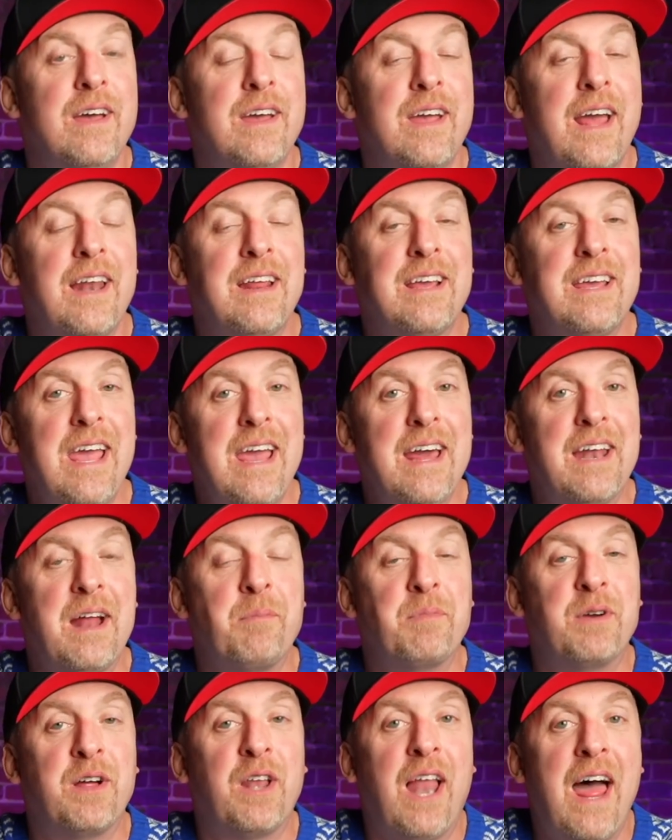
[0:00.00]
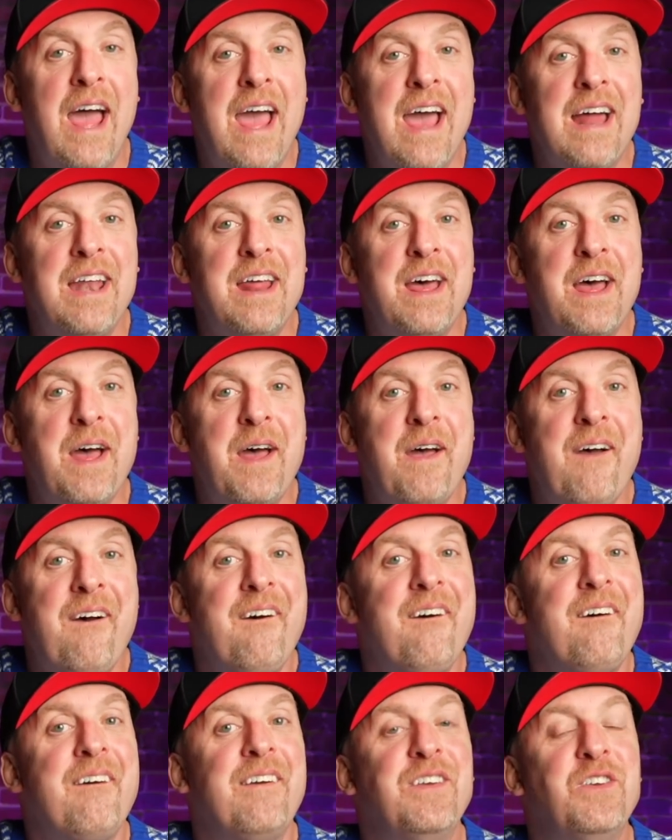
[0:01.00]
And again, I'm glad
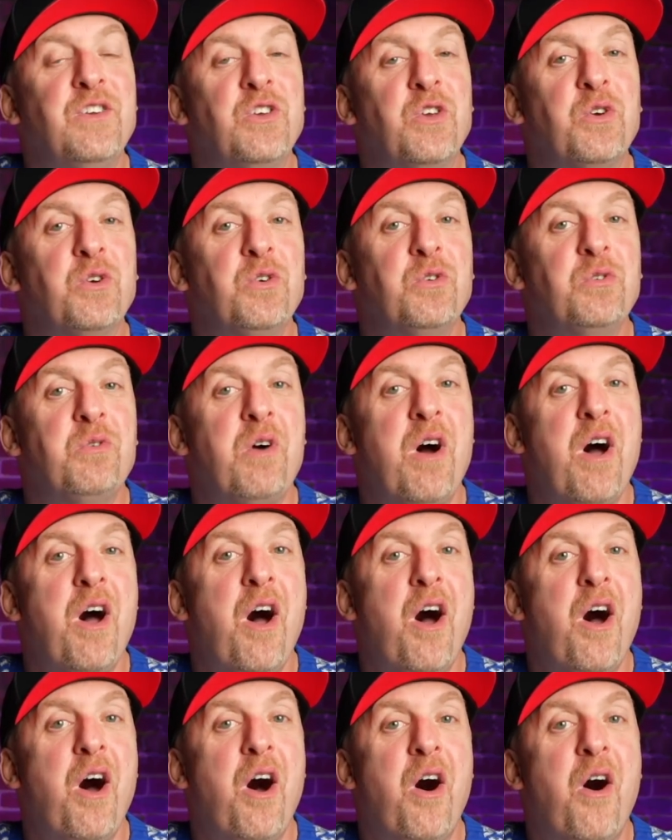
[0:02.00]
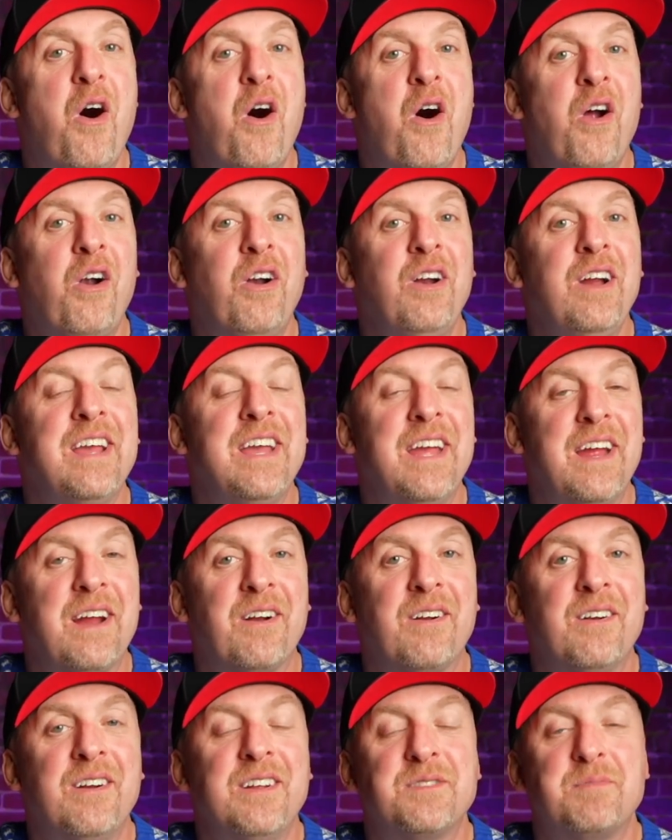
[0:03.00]
you are
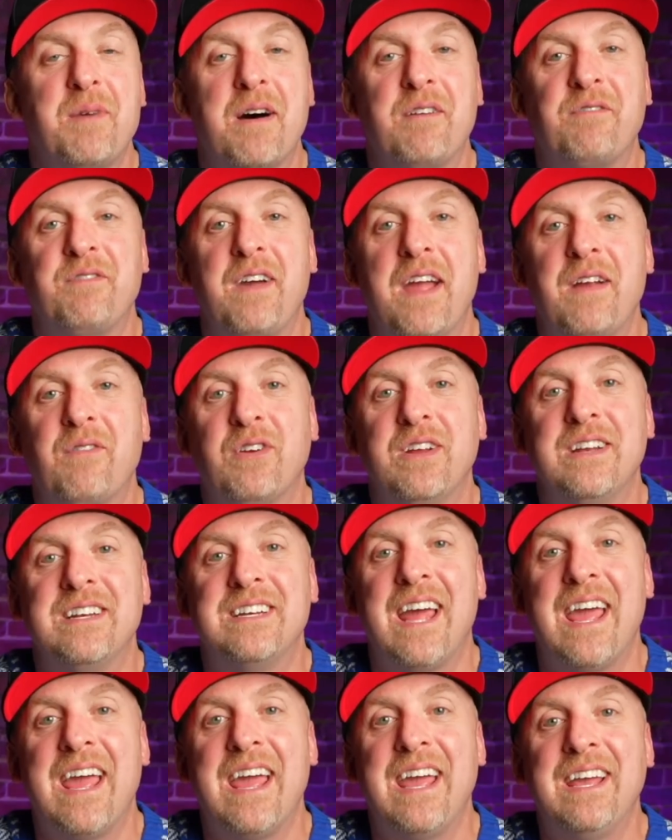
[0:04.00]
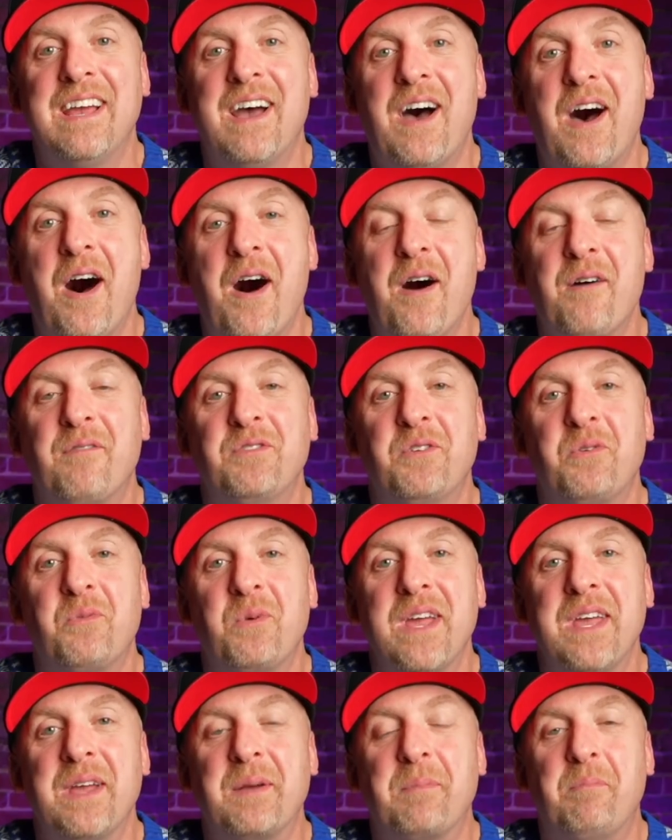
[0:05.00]
here. It's my favorite day of the
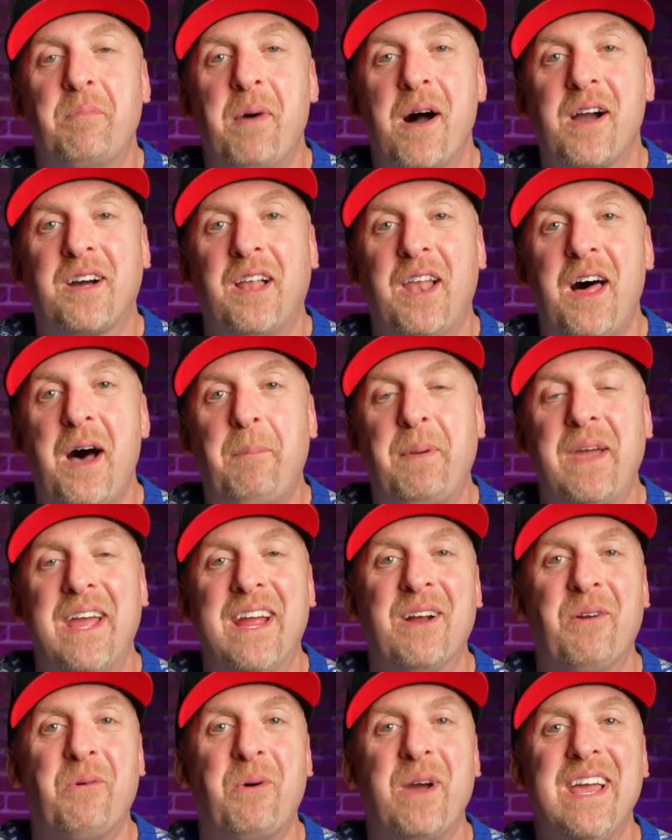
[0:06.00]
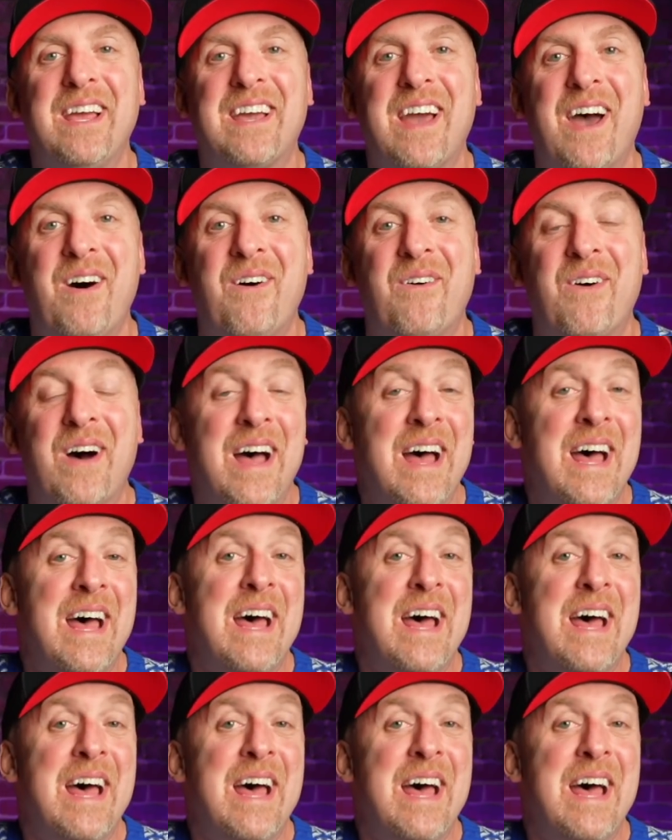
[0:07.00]
week. Buckle up, here we go.